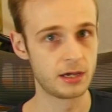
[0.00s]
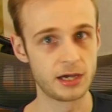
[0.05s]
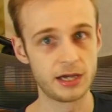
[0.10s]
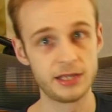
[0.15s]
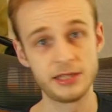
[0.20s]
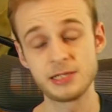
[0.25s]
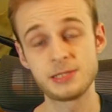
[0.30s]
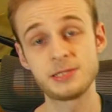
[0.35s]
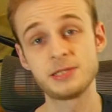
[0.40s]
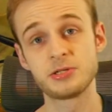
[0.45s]

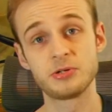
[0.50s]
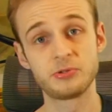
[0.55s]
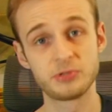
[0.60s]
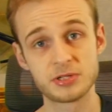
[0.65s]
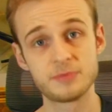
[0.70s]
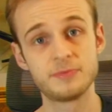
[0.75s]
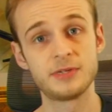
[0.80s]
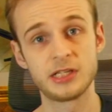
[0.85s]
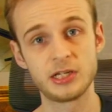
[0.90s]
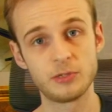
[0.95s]
And this is
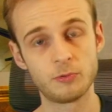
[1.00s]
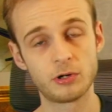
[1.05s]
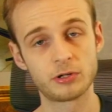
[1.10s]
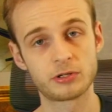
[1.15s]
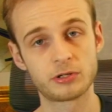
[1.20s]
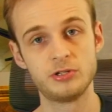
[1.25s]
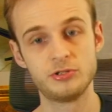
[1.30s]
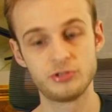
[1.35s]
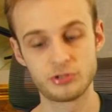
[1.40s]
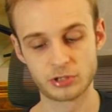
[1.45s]
ultimately
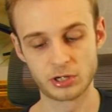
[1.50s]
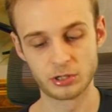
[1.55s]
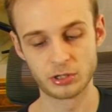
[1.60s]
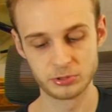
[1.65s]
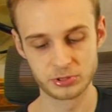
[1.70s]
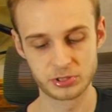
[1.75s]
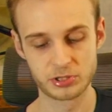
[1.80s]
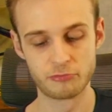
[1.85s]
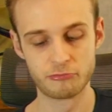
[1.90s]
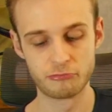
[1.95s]
what
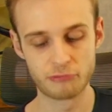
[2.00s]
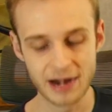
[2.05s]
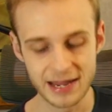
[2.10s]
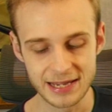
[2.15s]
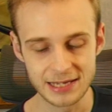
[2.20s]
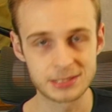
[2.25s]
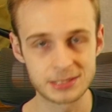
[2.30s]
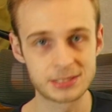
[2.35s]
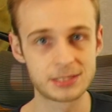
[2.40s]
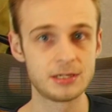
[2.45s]
controls the
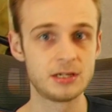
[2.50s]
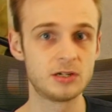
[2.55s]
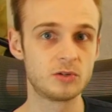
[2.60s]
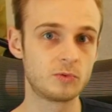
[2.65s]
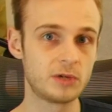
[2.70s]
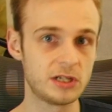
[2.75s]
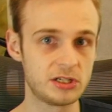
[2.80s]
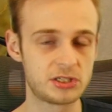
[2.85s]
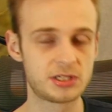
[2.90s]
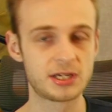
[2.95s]
rate at
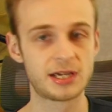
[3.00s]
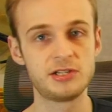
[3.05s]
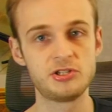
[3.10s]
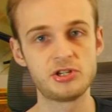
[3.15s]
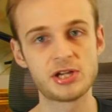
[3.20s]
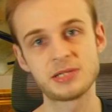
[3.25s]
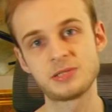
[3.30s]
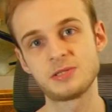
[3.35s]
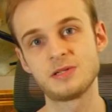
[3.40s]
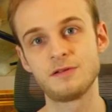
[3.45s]
which
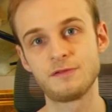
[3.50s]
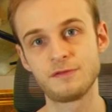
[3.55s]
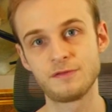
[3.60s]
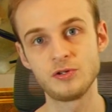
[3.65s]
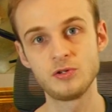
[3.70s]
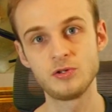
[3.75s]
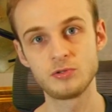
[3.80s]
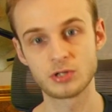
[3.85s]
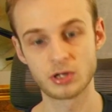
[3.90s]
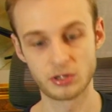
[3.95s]
digested
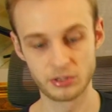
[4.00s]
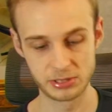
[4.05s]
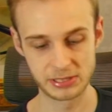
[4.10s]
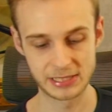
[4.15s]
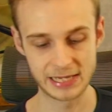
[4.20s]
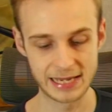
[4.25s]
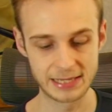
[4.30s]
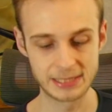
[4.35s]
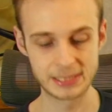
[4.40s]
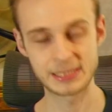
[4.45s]
food
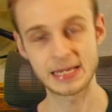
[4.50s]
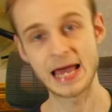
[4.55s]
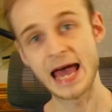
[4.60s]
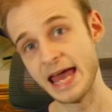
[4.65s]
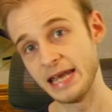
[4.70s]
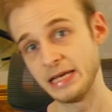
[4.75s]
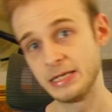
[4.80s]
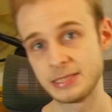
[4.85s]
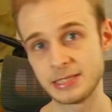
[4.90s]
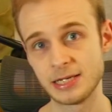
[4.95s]
contents
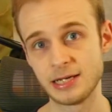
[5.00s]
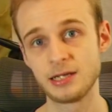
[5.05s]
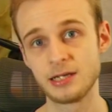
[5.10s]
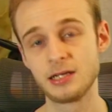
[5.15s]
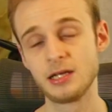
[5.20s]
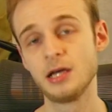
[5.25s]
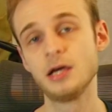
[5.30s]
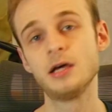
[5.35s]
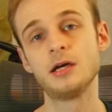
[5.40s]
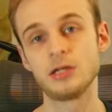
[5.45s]
enter
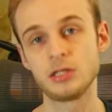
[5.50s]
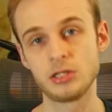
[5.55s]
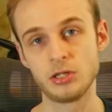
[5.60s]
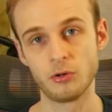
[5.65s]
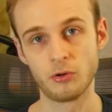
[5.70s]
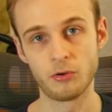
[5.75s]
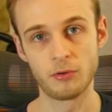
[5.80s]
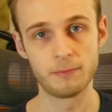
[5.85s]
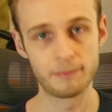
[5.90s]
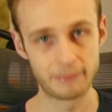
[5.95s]

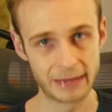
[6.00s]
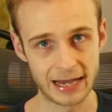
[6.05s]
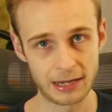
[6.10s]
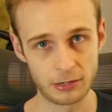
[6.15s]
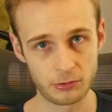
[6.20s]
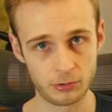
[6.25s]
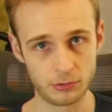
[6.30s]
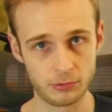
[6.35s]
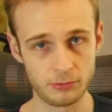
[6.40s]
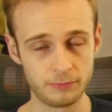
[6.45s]
your
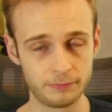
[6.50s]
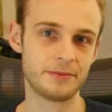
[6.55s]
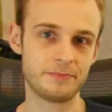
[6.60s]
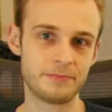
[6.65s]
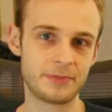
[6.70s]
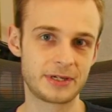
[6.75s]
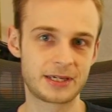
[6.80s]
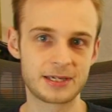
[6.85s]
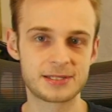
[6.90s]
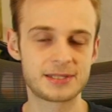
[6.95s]
bowel.
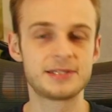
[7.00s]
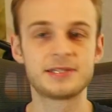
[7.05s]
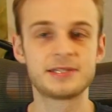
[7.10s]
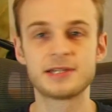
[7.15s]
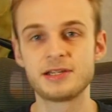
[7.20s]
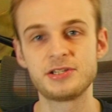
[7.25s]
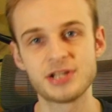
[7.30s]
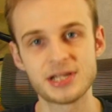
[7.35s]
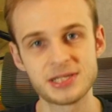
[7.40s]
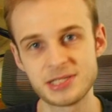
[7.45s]
Because the
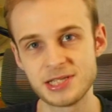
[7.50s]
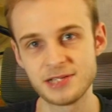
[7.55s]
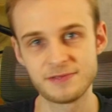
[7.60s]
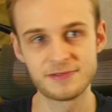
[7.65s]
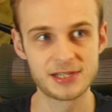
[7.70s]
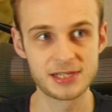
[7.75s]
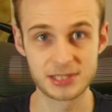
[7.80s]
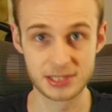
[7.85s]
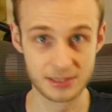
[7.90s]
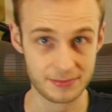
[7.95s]
digestive
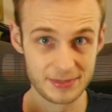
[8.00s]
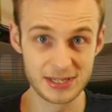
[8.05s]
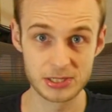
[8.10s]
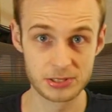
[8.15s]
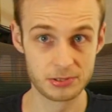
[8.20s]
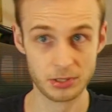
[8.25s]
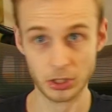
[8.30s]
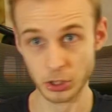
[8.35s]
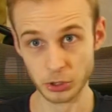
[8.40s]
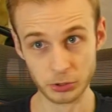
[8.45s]
system
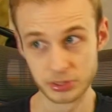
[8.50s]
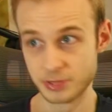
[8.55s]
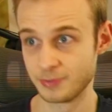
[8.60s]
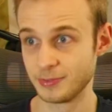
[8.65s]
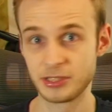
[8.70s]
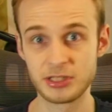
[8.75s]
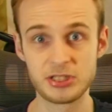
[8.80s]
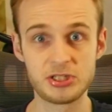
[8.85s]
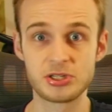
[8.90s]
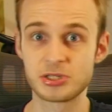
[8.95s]
is
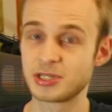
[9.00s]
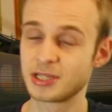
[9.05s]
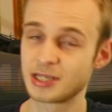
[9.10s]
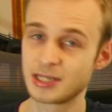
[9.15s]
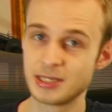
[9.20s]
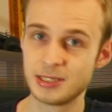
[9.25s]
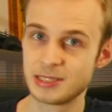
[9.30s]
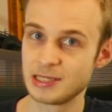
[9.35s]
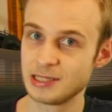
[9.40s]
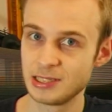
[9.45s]
ultimately just a
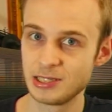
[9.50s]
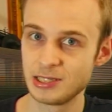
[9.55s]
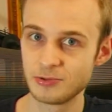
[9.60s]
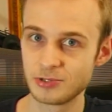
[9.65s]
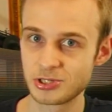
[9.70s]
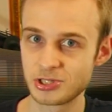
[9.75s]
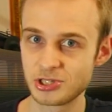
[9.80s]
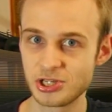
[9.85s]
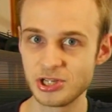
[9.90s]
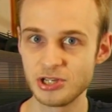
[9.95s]

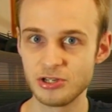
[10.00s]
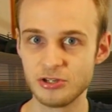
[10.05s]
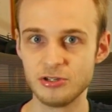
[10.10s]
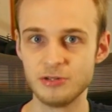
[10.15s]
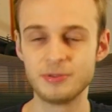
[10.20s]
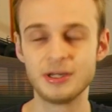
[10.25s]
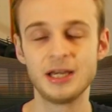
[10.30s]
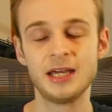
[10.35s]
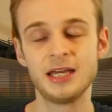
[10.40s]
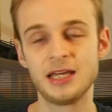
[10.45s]
continuous
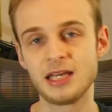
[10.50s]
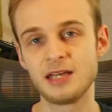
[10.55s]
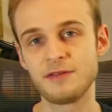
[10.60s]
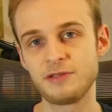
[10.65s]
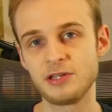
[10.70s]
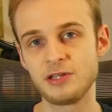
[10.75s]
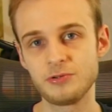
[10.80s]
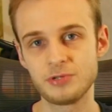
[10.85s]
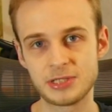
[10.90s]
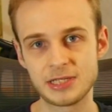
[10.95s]
tube.
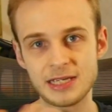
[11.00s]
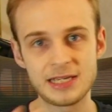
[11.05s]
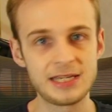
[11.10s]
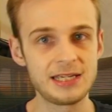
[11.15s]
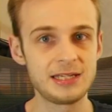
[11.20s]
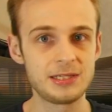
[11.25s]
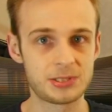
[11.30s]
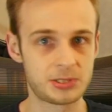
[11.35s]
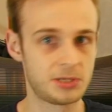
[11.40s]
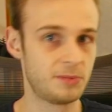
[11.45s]
If you were to
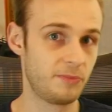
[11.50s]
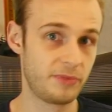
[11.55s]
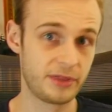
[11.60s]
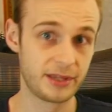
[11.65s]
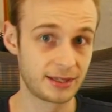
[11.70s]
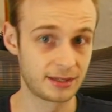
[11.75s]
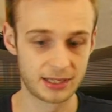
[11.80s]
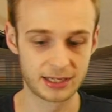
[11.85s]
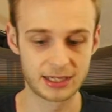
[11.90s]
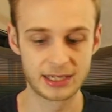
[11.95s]
eat
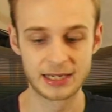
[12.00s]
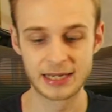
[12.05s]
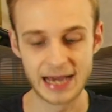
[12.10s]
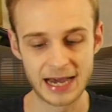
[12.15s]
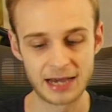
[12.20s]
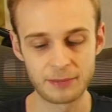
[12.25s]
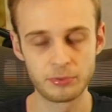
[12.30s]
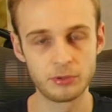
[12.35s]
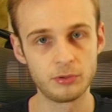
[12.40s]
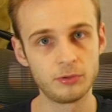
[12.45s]
something like an
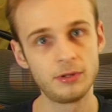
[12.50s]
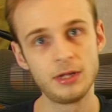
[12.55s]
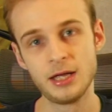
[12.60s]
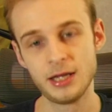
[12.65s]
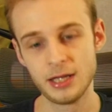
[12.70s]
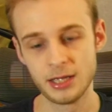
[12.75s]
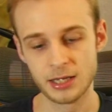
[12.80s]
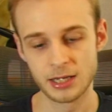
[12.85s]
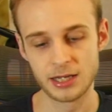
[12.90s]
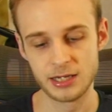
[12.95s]
apple
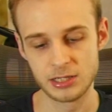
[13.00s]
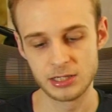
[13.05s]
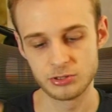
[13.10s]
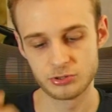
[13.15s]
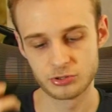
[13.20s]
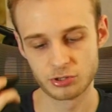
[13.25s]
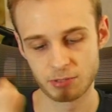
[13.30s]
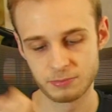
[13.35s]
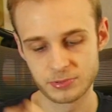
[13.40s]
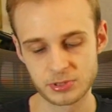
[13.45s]
and it
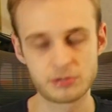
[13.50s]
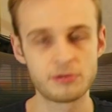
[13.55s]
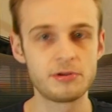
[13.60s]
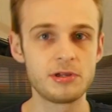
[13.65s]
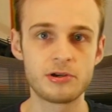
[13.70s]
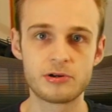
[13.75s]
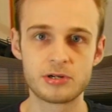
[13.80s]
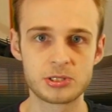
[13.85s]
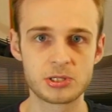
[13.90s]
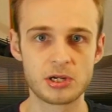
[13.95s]
drops through
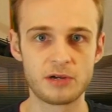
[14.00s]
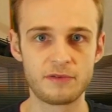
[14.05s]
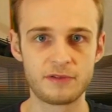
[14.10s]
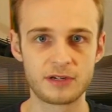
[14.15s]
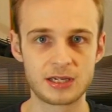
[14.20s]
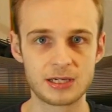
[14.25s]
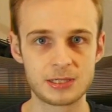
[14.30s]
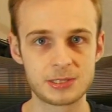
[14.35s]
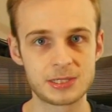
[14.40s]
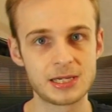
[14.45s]
your
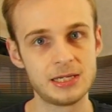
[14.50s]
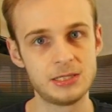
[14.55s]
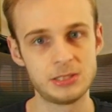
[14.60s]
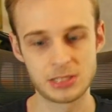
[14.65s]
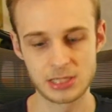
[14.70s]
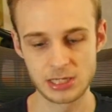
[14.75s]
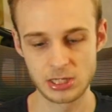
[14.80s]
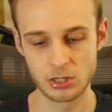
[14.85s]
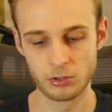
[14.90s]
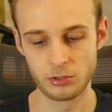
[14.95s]
esophagus
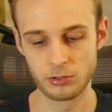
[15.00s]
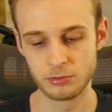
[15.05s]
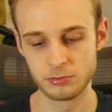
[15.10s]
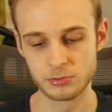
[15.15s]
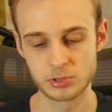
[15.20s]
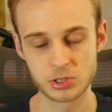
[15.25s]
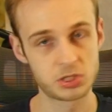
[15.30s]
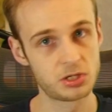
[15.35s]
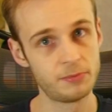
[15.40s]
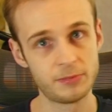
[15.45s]
into your
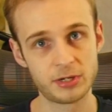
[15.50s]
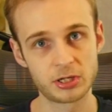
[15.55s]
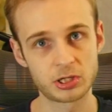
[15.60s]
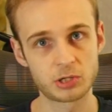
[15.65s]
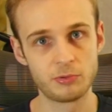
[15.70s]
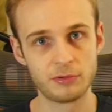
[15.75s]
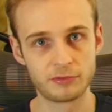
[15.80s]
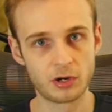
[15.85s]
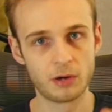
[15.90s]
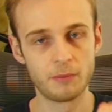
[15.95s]

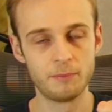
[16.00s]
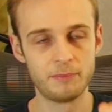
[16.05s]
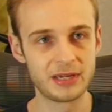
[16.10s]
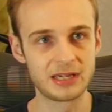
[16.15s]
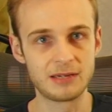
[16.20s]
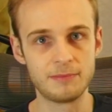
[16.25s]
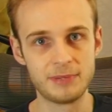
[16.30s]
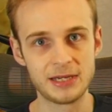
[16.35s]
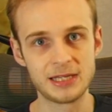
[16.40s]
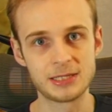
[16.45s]
stomach, we've got
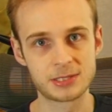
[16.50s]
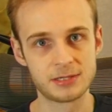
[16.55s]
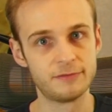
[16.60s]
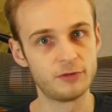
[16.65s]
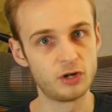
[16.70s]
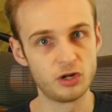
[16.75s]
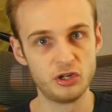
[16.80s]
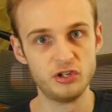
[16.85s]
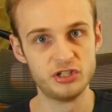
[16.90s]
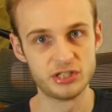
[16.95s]
big bits
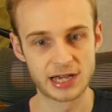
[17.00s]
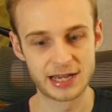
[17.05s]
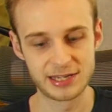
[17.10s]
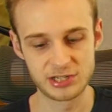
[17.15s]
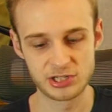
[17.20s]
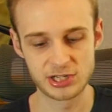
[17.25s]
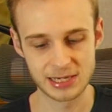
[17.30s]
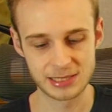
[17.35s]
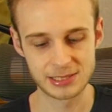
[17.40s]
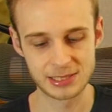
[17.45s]
of
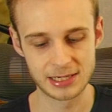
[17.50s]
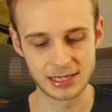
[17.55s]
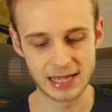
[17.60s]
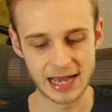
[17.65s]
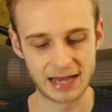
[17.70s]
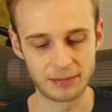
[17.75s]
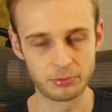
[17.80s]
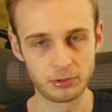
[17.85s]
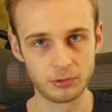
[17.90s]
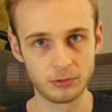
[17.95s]
undigested
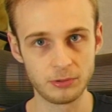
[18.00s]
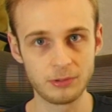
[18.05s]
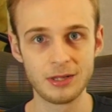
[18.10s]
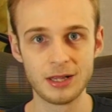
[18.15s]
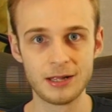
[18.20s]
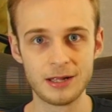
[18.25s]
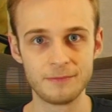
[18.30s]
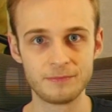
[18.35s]
apple.